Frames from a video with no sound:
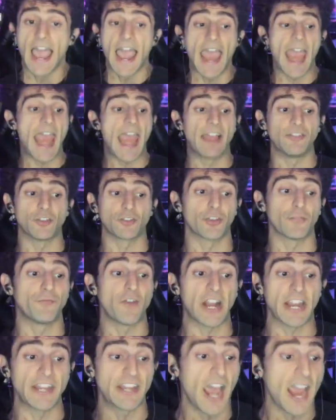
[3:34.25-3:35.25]
and there's a
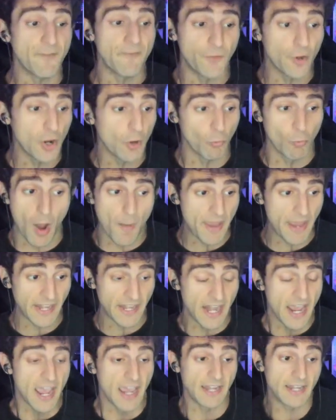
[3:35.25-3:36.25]
fucking nine foot
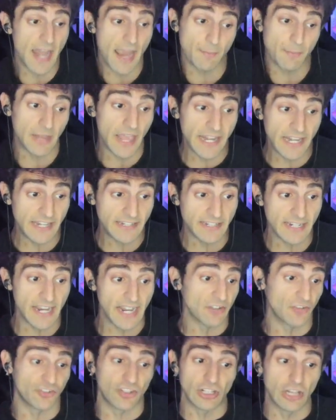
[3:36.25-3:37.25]
woman named Lady D,
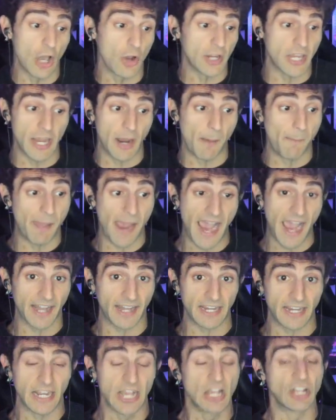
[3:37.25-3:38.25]
and she low key a baddie.